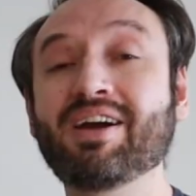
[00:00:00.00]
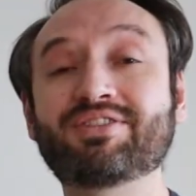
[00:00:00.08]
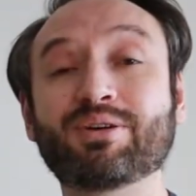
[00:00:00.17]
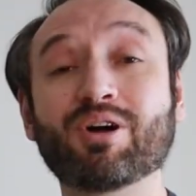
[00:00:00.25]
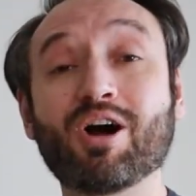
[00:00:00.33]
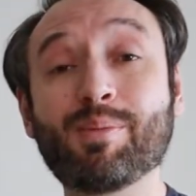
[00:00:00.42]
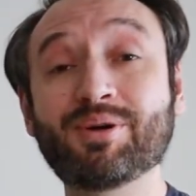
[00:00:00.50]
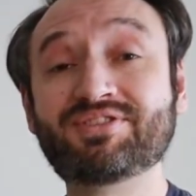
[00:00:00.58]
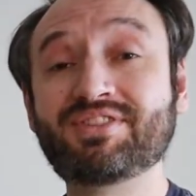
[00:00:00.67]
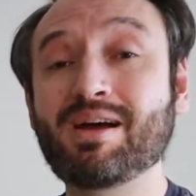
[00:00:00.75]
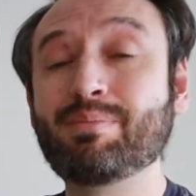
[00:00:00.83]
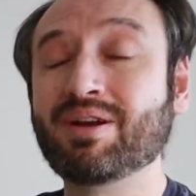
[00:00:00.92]
right, so we're
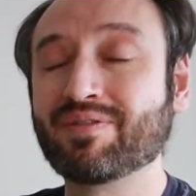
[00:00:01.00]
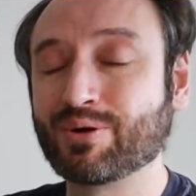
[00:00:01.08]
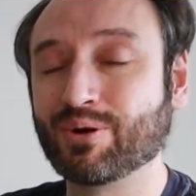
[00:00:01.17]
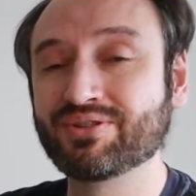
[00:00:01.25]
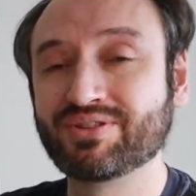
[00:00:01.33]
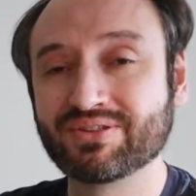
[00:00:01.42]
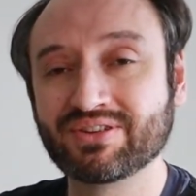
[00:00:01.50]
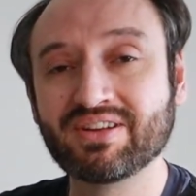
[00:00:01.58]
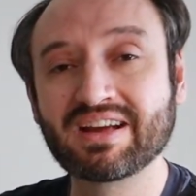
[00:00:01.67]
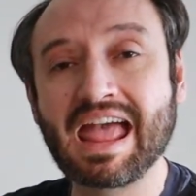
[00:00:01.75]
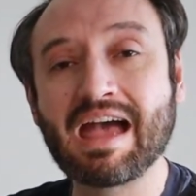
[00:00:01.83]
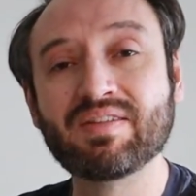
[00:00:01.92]
almost done, but of course there's a
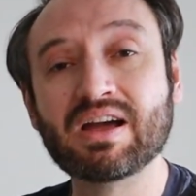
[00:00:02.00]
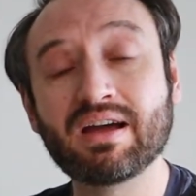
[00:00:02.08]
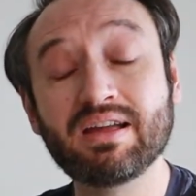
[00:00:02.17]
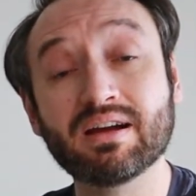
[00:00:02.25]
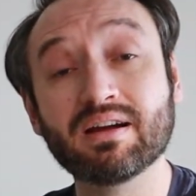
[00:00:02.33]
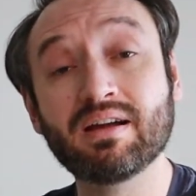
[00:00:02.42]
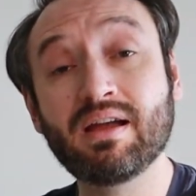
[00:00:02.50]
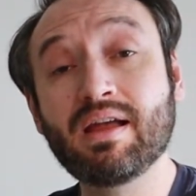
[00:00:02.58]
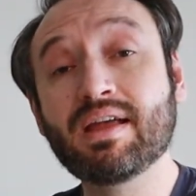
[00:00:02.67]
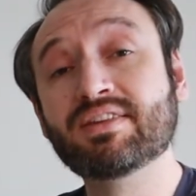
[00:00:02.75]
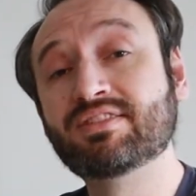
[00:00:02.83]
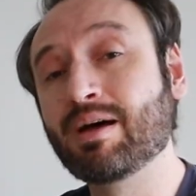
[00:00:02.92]
little caveat here.
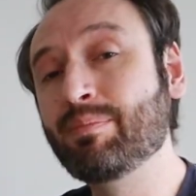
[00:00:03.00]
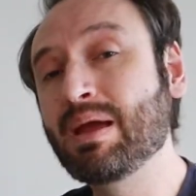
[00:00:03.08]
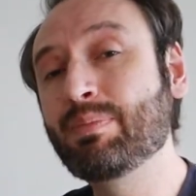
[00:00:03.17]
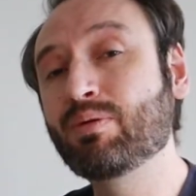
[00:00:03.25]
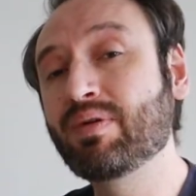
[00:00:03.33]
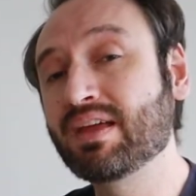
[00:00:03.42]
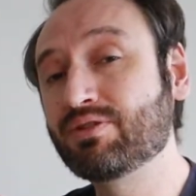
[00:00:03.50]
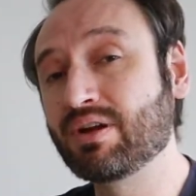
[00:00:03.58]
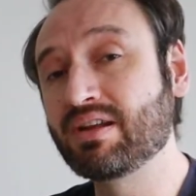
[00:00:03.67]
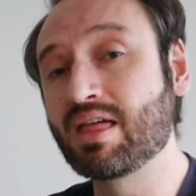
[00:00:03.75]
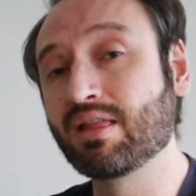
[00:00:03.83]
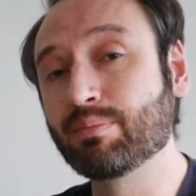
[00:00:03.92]
Some people with a
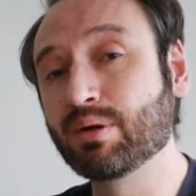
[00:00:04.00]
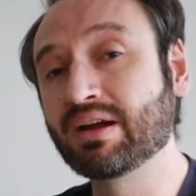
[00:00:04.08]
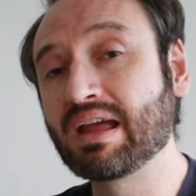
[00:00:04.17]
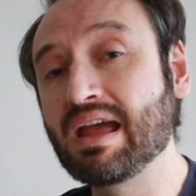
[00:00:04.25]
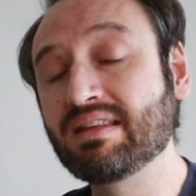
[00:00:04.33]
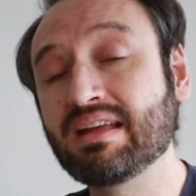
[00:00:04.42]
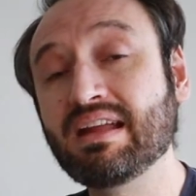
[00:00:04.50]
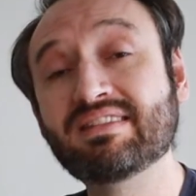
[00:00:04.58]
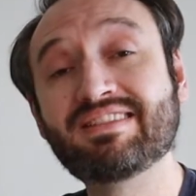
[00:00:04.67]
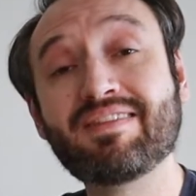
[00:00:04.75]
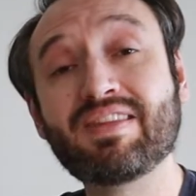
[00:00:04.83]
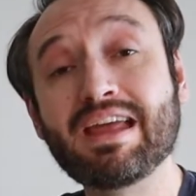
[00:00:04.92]
Trendelenburg gait,
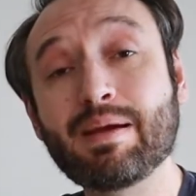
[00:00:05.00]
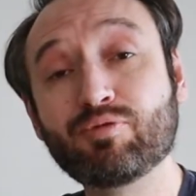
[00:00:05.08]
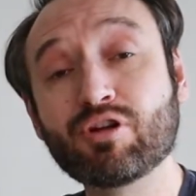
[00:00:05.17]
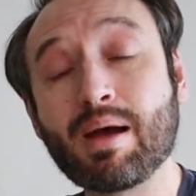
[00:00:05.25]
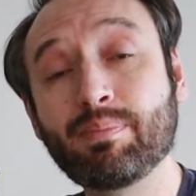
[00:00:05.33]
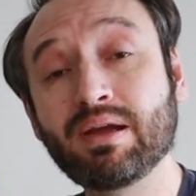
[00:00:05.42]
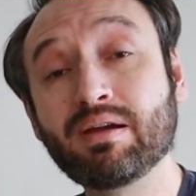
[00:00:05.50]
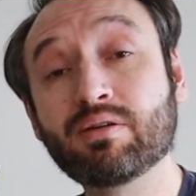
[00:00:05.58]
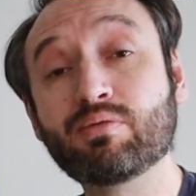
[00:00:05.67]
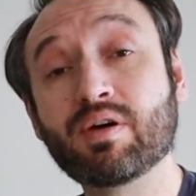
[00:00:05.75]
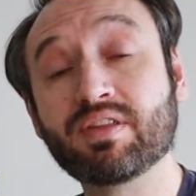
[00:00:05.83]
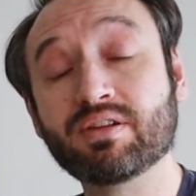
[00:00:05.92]
instead of the hip dropping,
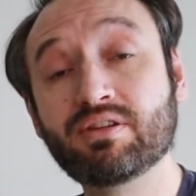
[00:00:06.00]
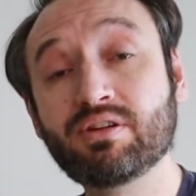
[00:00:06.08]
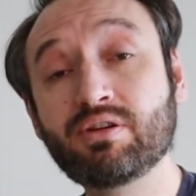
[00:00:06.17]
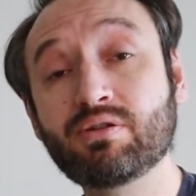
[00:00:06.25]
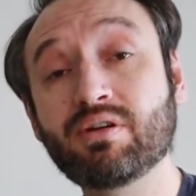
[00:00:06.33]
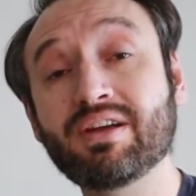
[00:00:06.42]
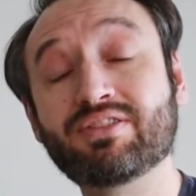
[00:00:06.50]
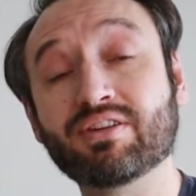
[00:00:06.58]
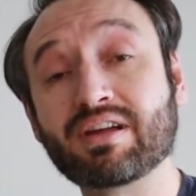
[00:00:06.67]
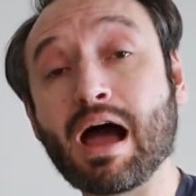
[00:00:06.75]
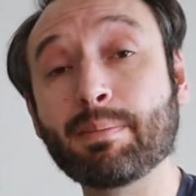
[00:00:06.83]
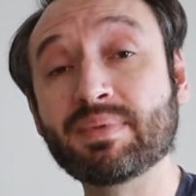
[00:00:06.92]
what they'll do is
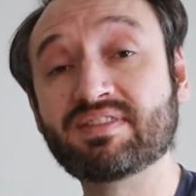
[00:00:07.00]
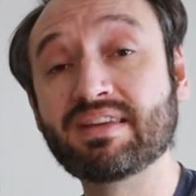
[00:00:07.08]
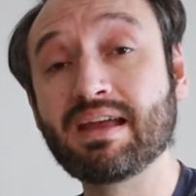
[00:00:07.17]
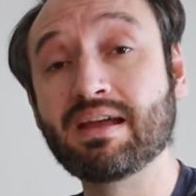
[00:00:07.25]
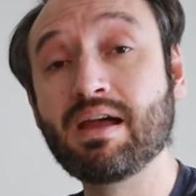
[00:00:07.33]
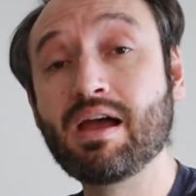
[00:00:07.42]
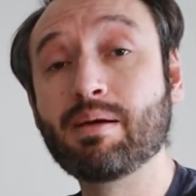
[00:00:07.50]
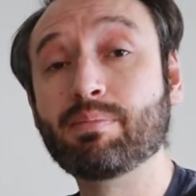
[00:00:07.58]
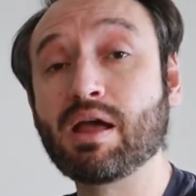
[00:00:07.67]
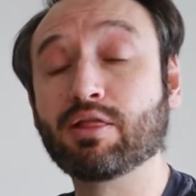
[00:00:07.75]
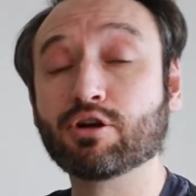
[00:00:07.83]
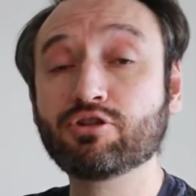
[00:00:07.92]
they'll compensate
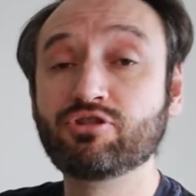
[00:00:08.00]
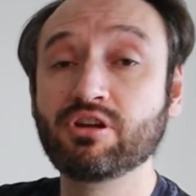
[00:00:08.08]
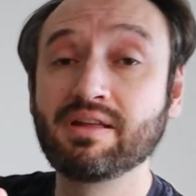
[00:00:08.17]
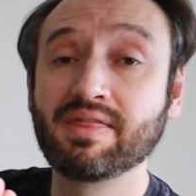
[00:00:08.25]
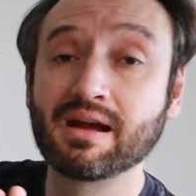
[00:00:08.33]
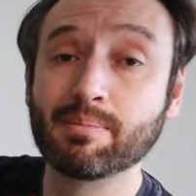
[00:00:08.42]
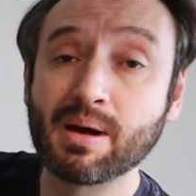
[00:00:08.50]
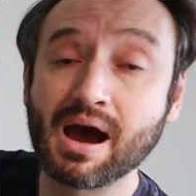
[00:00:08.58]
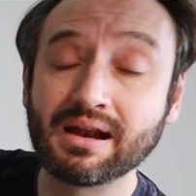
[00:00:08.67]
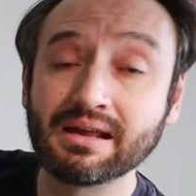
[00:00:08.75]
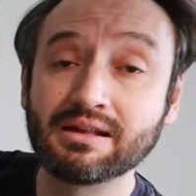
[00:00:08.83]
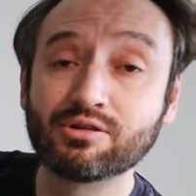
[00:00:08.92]
by lurching their
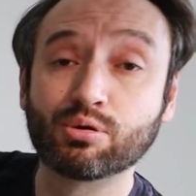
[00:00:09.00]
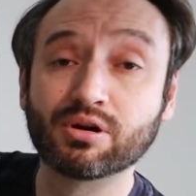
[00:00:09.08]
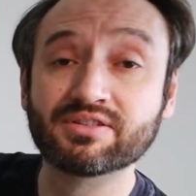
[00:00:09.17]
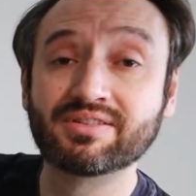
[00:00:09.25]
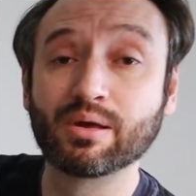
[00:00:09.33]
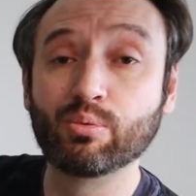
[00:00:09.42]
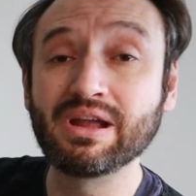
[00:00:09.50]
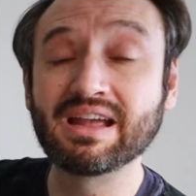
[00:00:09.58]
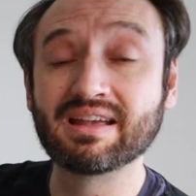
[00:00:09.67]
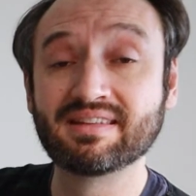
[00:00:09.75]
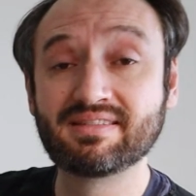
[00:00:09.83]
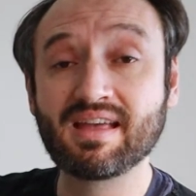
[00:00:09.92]
body towards the
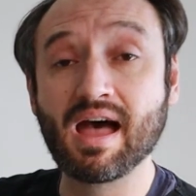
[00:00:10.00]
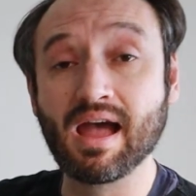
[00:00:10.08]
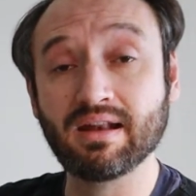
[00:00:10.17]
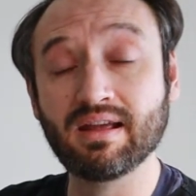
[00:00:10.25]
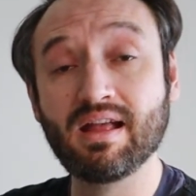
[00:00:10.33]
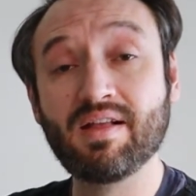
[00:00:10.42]
weak side.